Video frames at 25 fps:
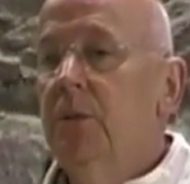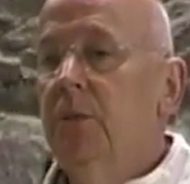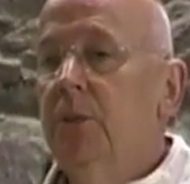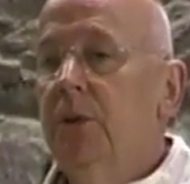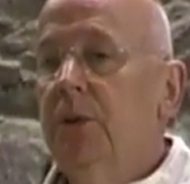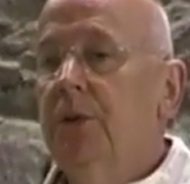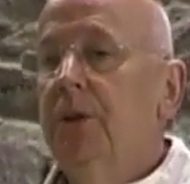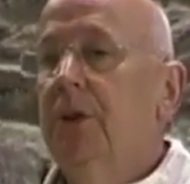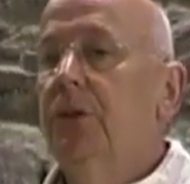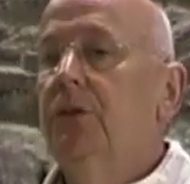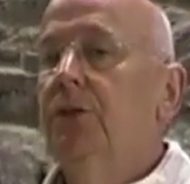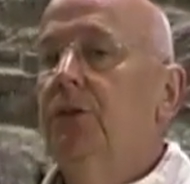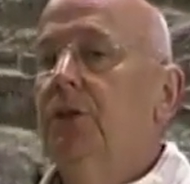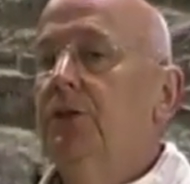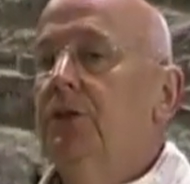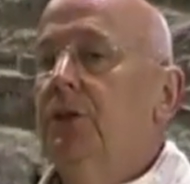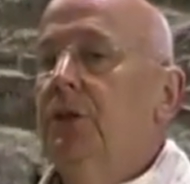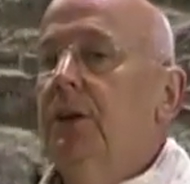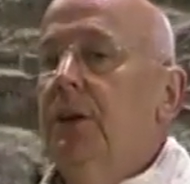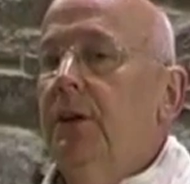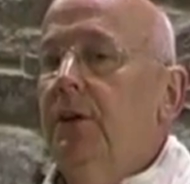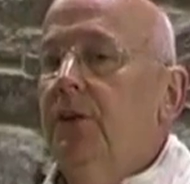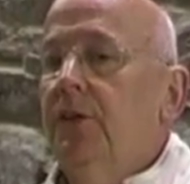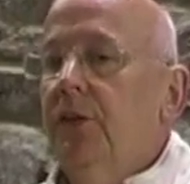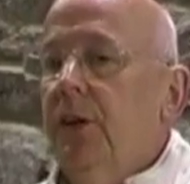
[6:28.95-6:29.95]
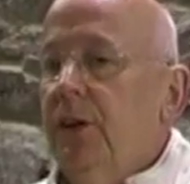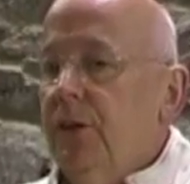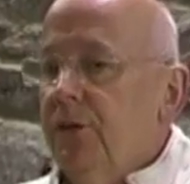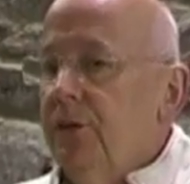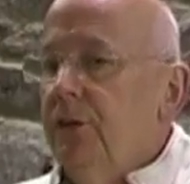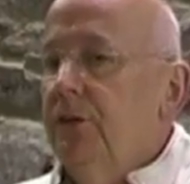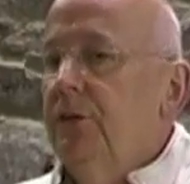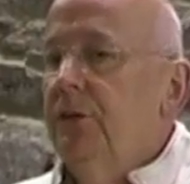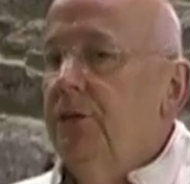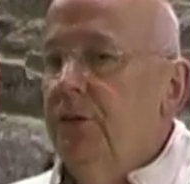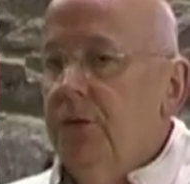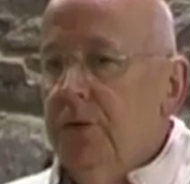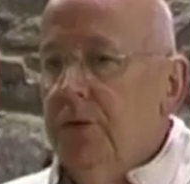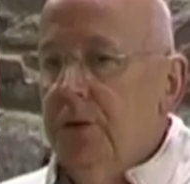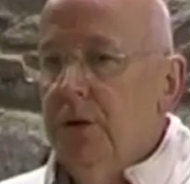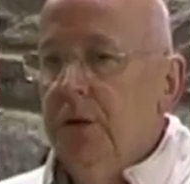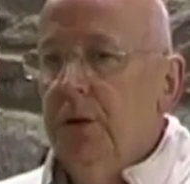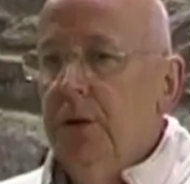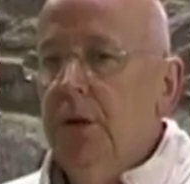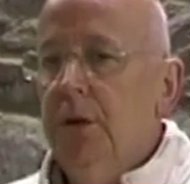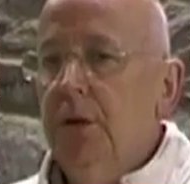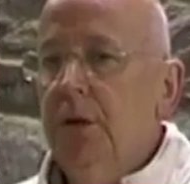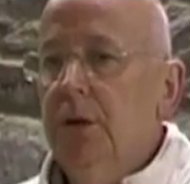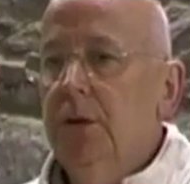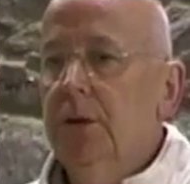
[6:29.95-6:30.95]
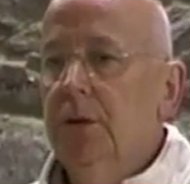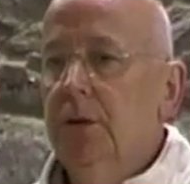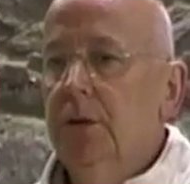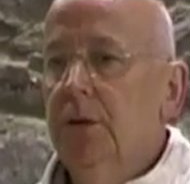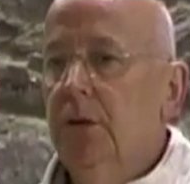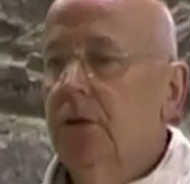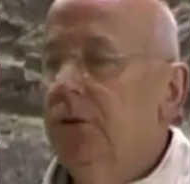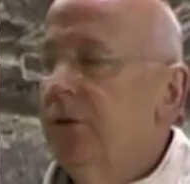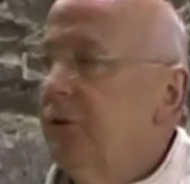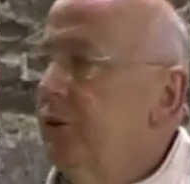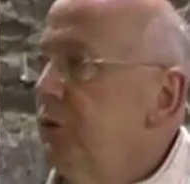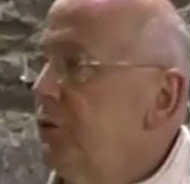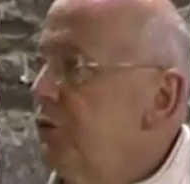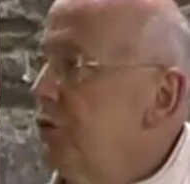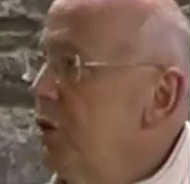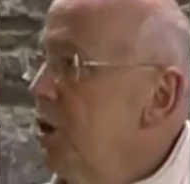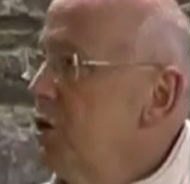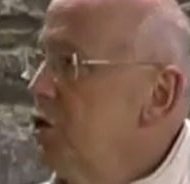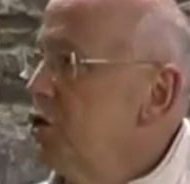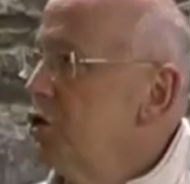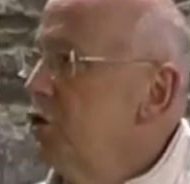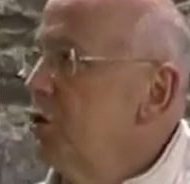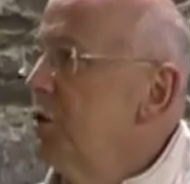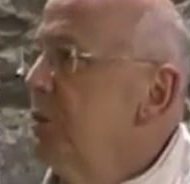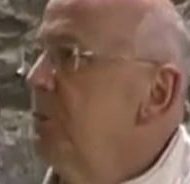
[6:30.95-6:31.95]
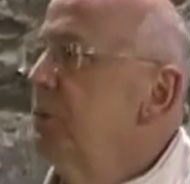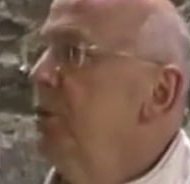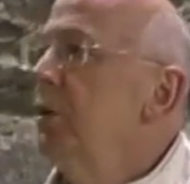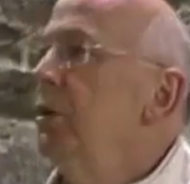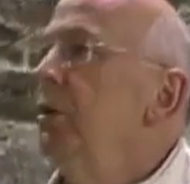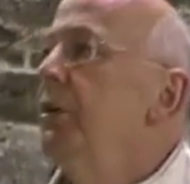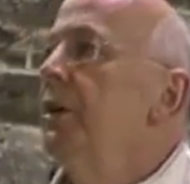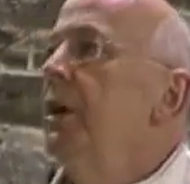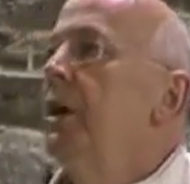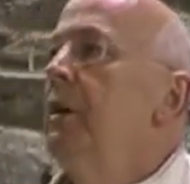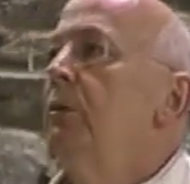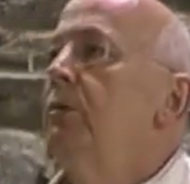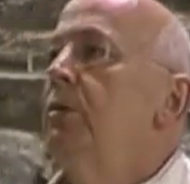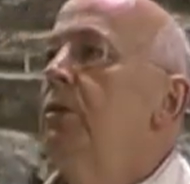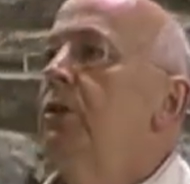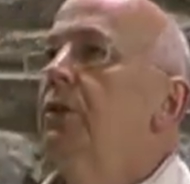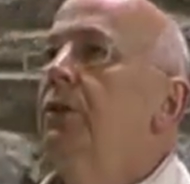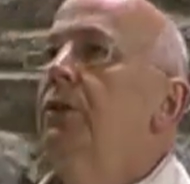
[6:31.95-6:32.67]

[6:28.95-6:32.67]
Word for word: But there's not an excessive concentration upon that,